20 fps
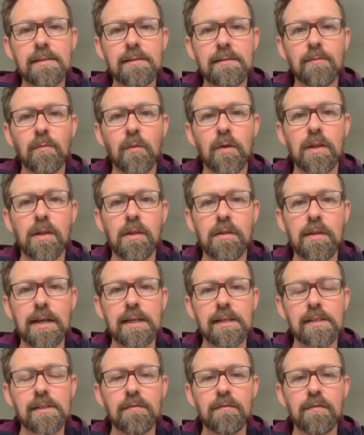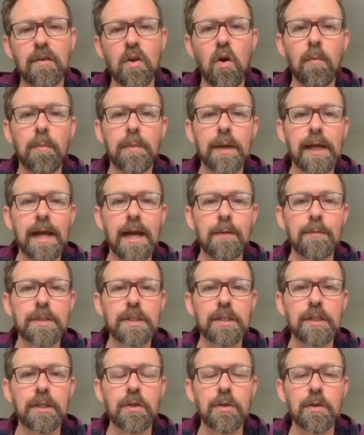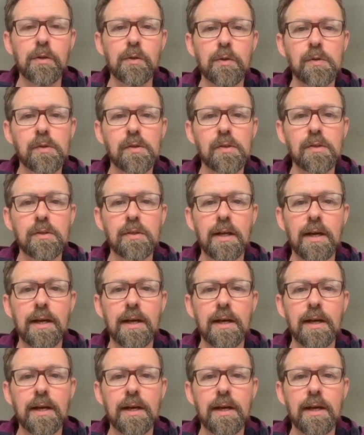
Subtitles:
One of the things of not being able to use